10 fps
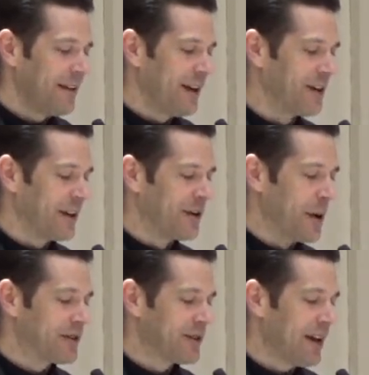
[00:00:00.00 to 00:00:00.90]
Here
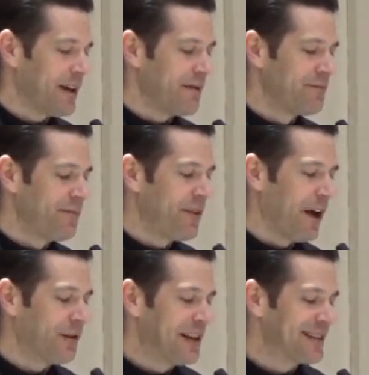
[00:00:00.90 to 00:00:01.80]
then,
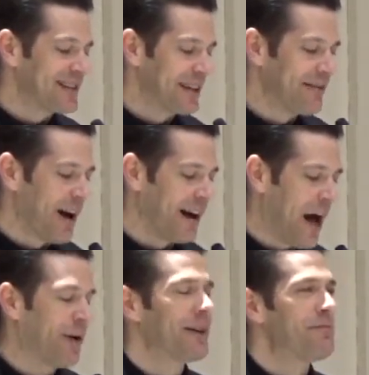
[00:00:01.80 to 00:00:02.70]
theology is the study of God.
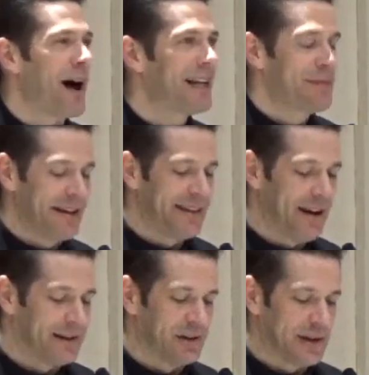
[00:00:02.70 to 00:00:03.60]
How can the body be a
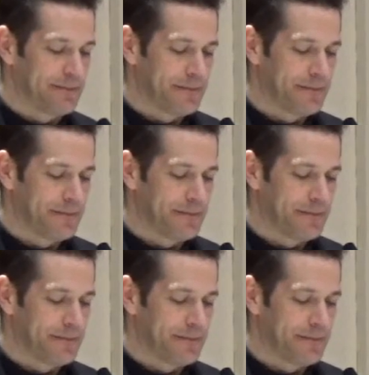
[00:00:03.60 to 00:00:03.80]
theology?